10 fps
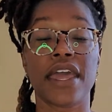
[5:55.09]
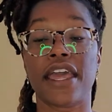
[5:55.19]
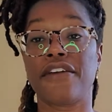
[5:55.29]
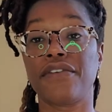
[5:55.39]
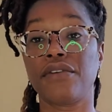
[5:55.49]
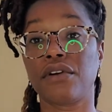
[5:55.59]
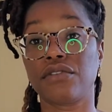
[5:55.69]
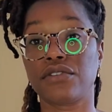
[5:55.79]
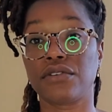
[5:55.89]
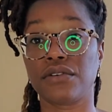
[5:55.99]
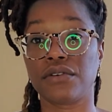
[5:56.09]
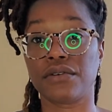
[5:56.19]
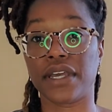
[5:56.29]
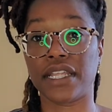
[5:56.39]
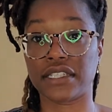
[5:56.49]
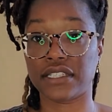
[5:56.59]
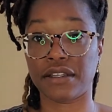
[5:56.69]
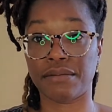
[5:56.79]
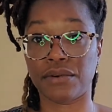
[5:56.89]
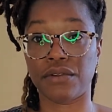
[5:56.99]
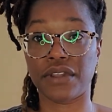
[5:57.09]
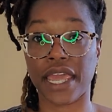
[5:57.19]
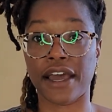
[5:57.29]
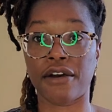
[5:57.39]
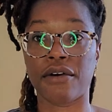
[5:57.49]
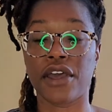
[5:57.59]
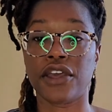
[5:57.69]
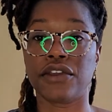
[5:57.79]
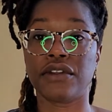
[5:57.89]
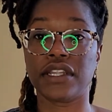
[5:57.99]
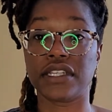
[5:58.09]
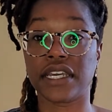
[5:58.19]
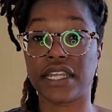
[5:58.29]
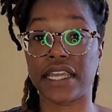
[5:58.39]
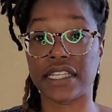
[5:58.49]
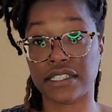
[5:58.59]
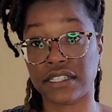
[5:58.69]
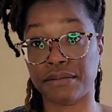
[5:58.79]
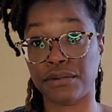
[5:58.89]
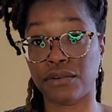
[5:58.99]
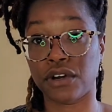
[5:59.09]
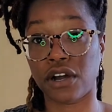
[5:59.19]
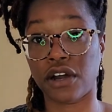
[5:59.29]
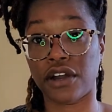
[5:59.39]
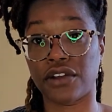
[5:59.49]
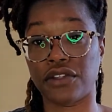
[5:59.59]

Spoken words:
If you go to Istanbul now, you need to get an Istanbul card.